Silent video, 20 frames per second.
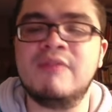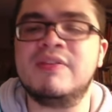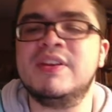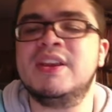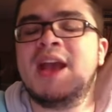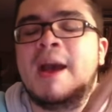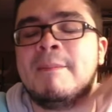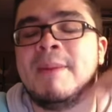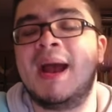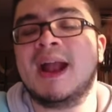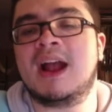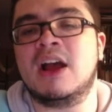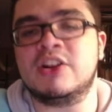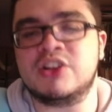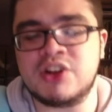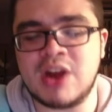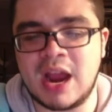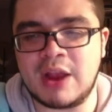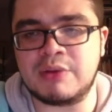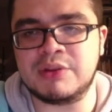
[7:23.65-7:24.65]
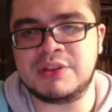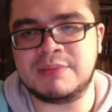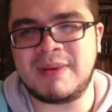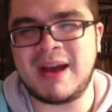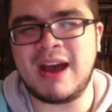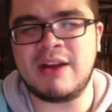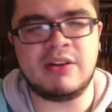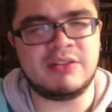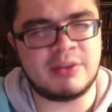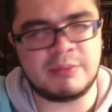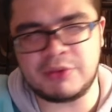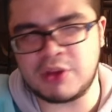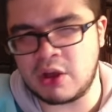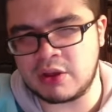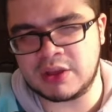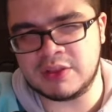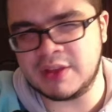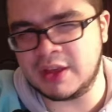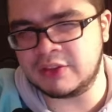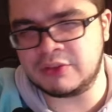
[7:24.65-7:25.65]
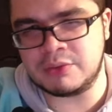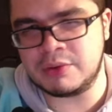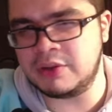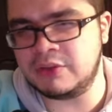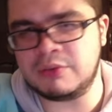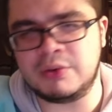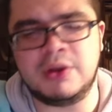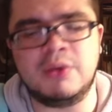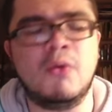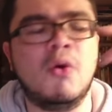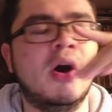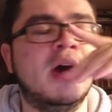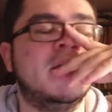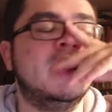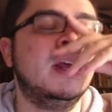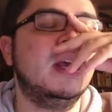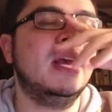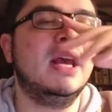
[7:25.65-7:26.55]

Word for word: He got back on track with the Padres. I'm talking like twenty twenty-one.